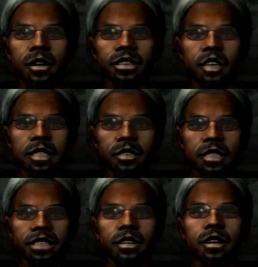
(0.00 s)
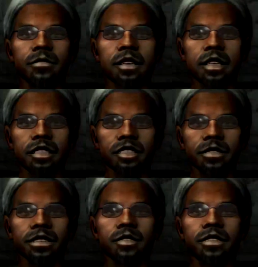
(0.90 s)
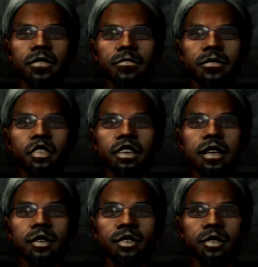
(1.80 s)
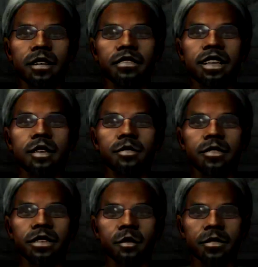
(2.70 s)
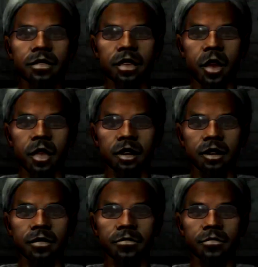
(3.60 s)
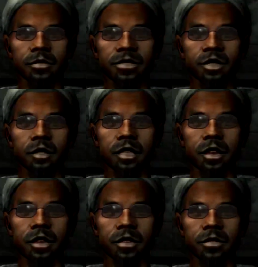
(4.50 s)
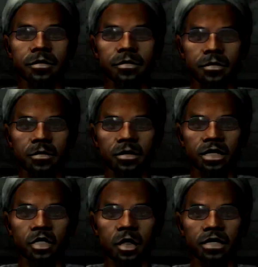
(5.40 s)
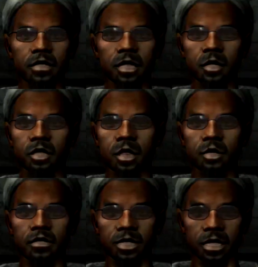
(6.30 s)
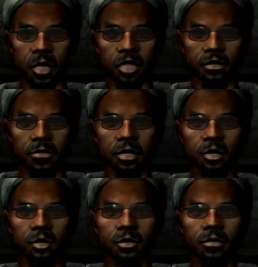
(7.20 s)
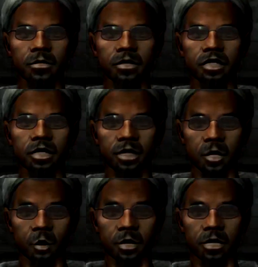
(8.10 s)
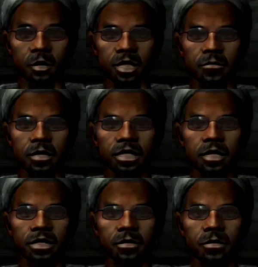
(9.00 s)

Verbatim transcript: bunch of eggheads got okay. together and turned a beached aircraft carrier into a town. Pretty, Pretty cool, cool, huh? huh? Yeah. Just follow the river south from here. There's no way you can miss it.